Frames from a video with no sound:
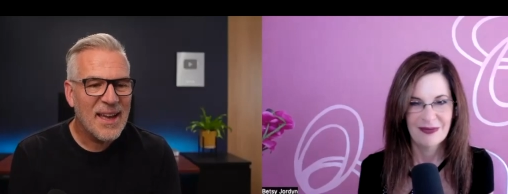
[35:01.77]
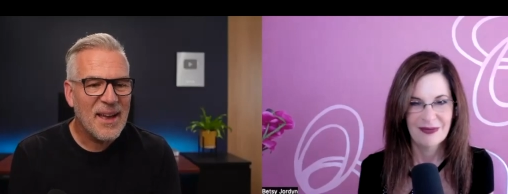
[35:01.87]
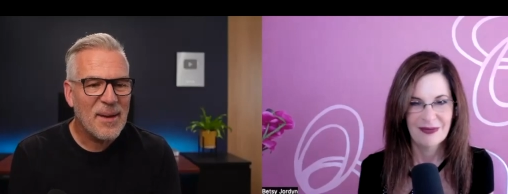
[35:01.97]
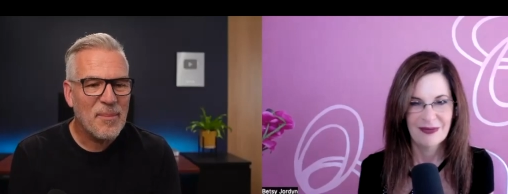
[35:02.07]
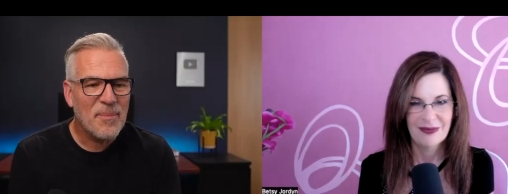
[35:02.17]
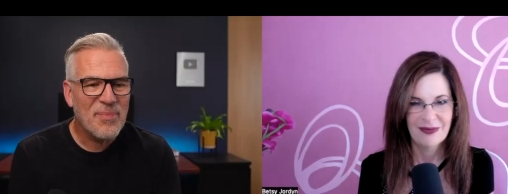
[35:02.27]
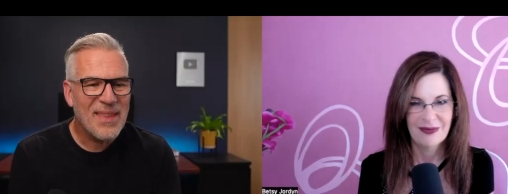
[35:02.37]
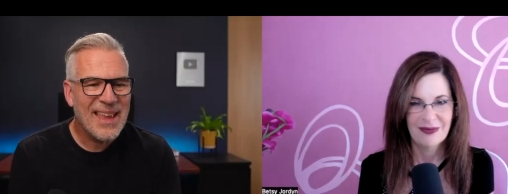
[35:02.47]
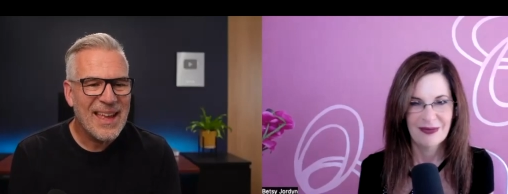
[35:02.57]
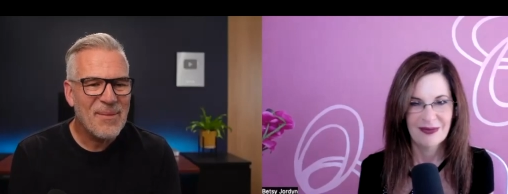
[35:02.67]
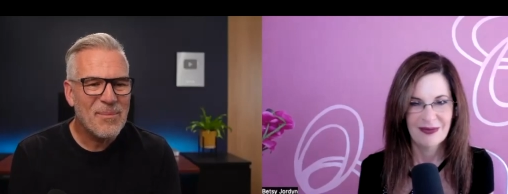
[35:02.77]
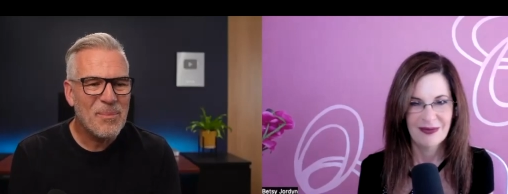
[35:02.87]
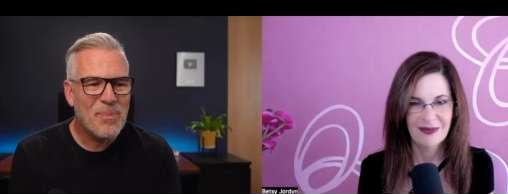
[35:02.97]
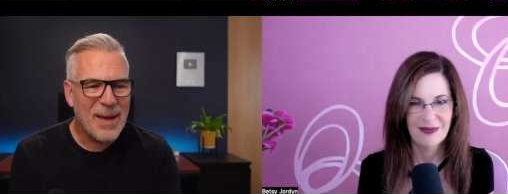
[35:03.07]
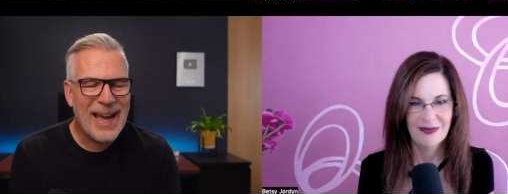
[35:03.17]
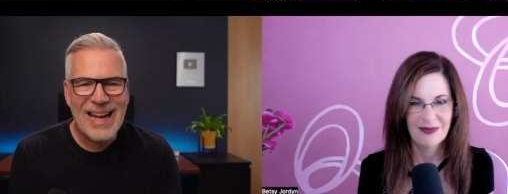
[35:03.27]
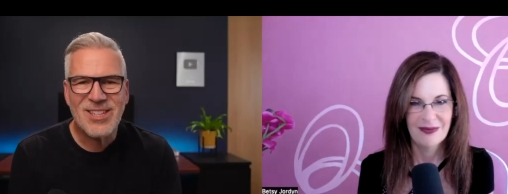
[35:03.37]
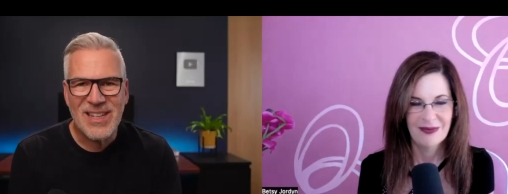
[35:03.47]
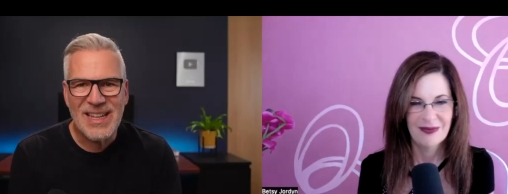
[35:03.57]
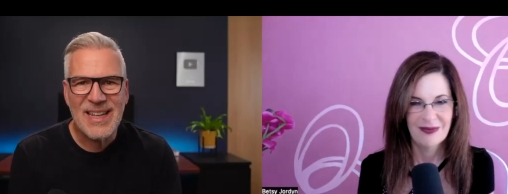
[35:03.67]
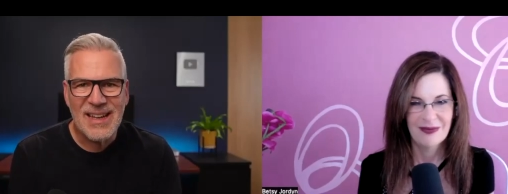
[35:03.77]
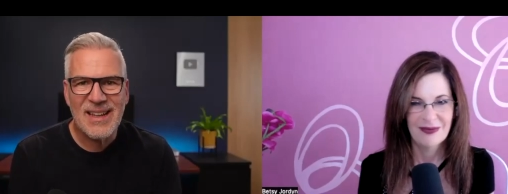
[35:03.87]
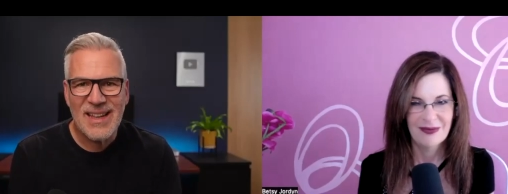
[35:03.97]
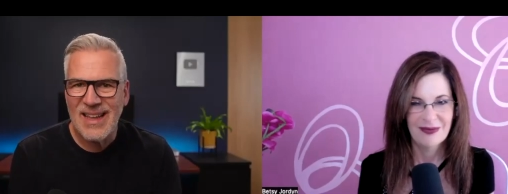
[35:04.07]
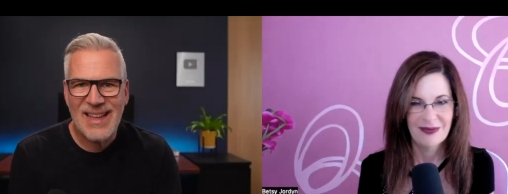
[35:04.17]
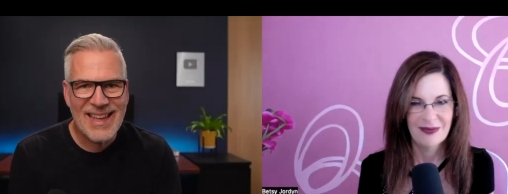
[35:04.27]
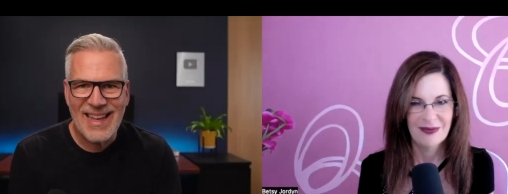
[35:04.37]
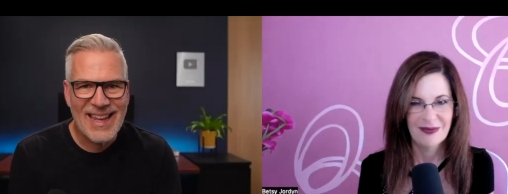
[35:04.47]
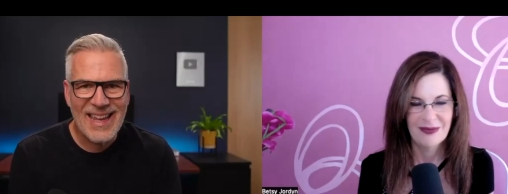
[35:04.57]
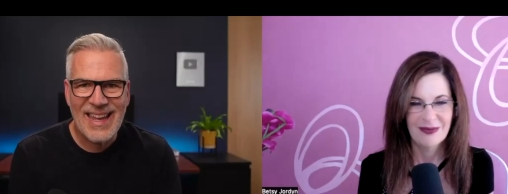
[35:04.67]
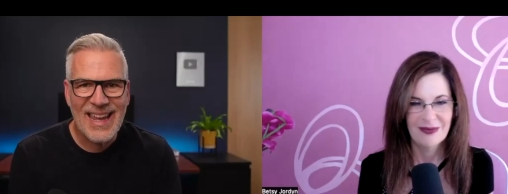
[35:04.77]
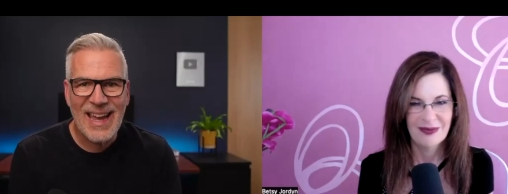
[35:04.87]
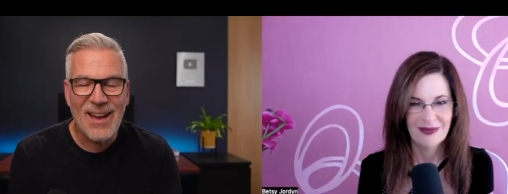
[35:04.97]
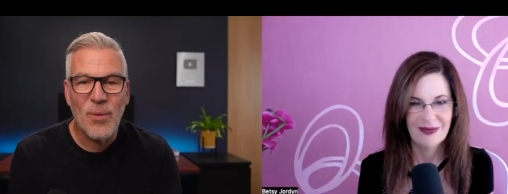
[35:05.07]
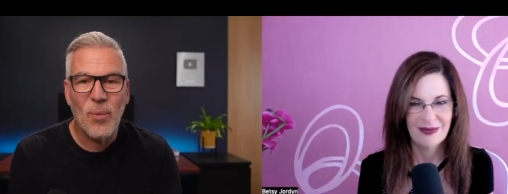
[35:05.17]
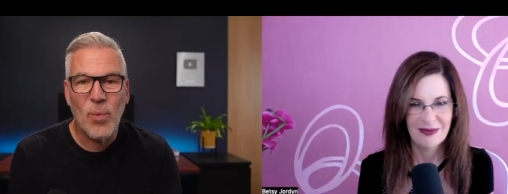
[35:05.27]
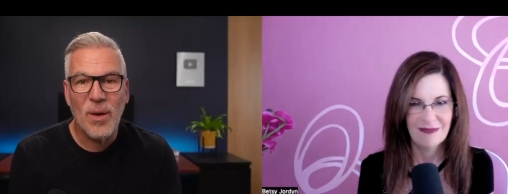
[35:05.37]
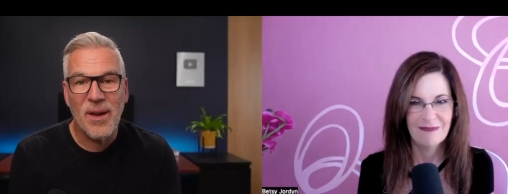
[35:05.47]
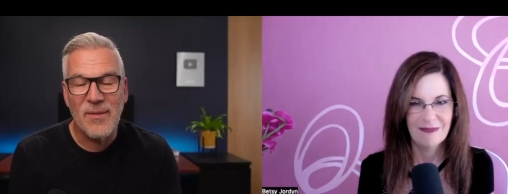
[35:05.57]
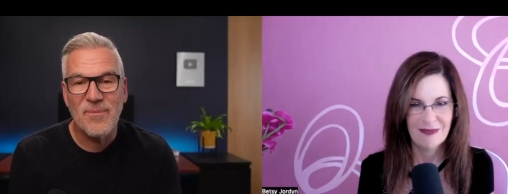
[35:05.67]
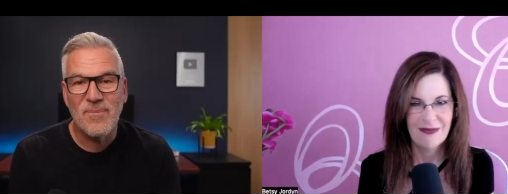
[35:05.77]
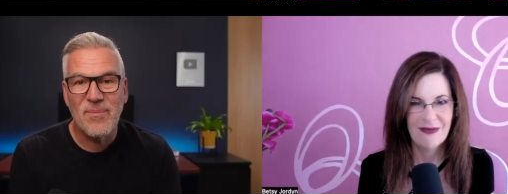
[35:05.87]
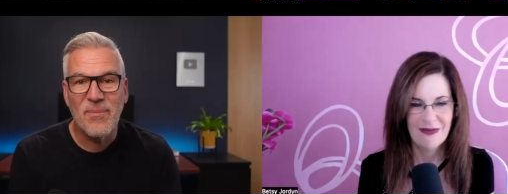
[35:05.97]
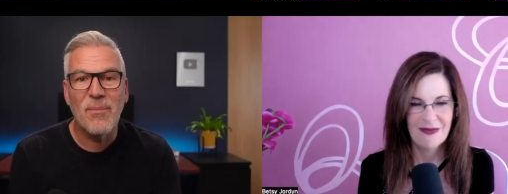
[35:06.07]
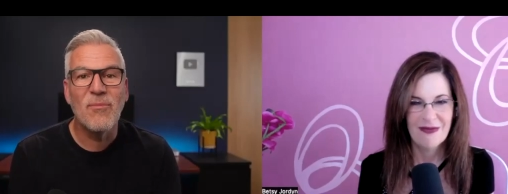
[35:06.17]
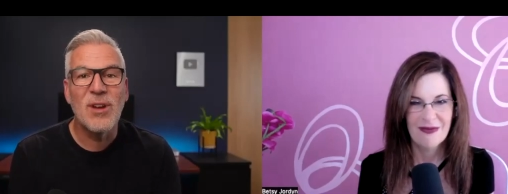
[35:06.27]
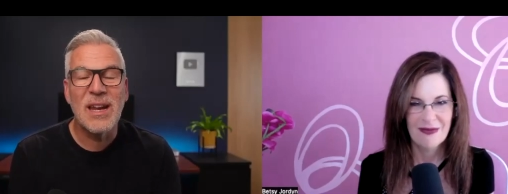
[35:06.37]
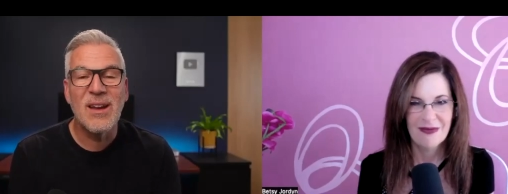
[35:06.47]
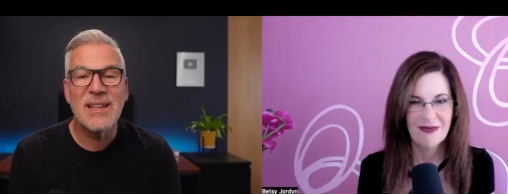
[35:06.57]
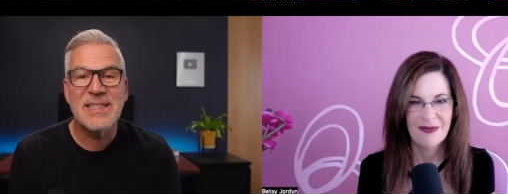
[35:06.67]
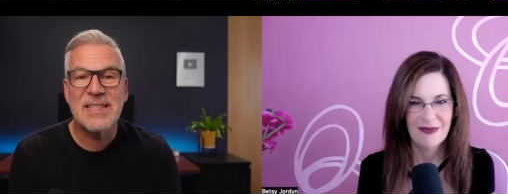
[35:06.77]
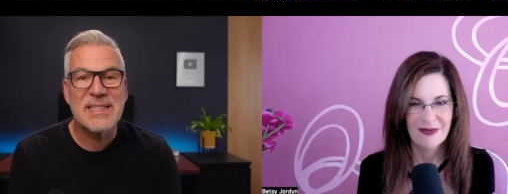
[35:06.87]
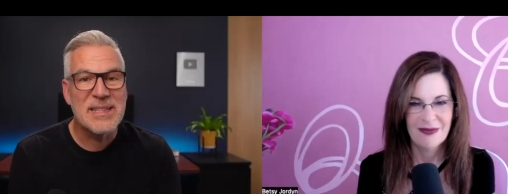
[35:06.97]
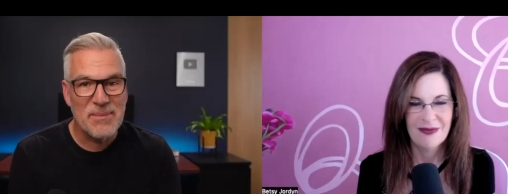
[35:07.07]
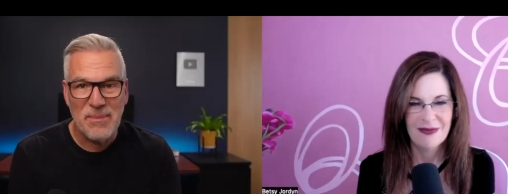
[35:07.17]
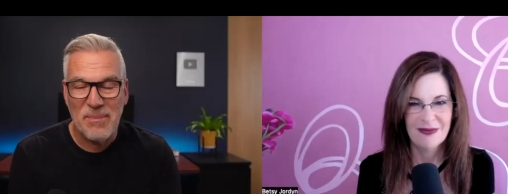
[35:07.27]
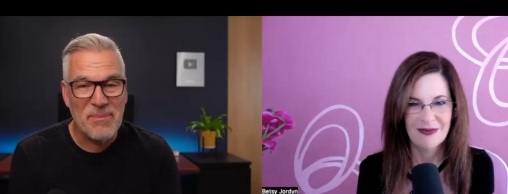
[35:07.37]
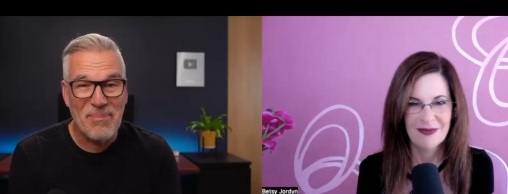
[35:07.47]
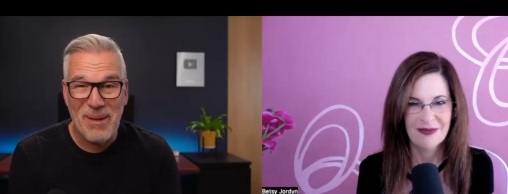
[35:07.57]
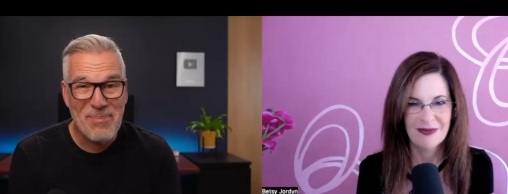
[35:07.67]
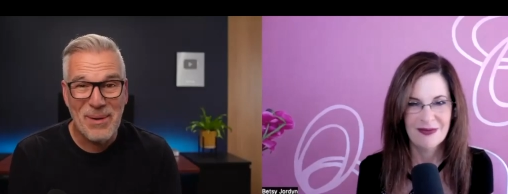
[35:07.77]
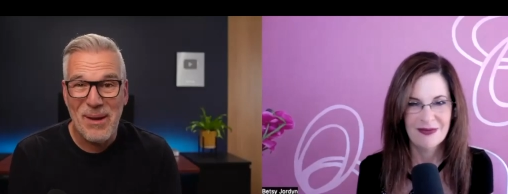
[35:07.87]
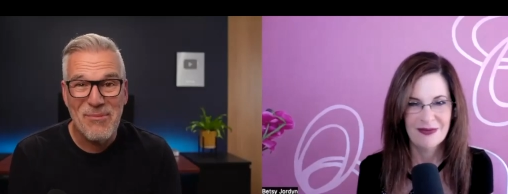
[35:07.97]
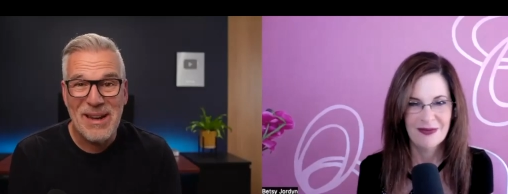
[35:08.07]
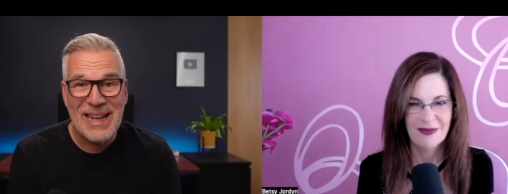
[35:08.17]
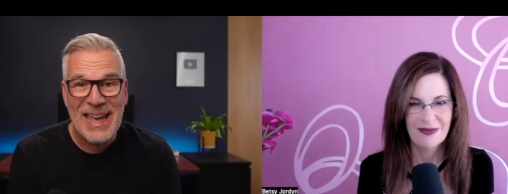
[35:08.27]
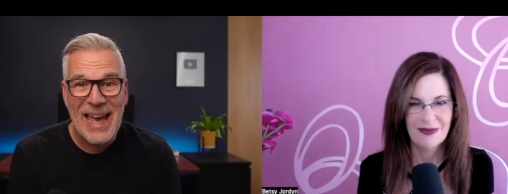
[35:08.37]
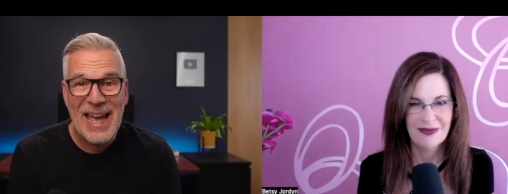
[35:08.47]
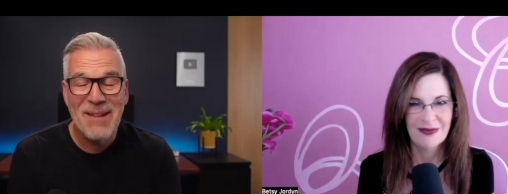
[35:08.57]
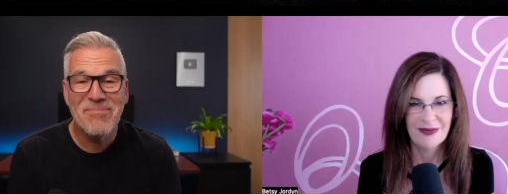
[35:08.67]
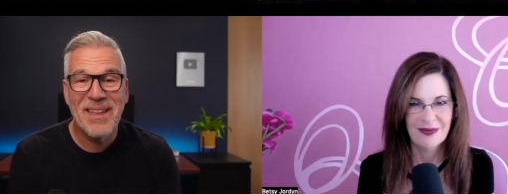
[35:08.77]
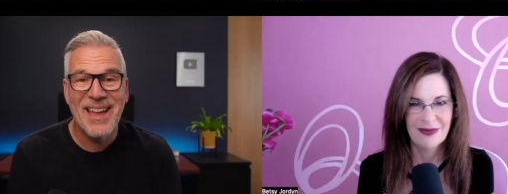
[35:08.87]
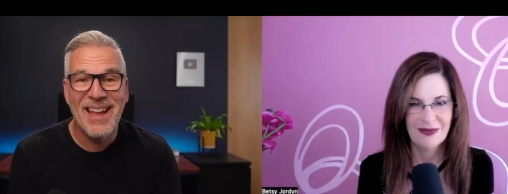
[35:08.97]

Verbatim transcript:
Speaker 1: Um, but actually, uh, yeah, what I've realized is that people don't really care.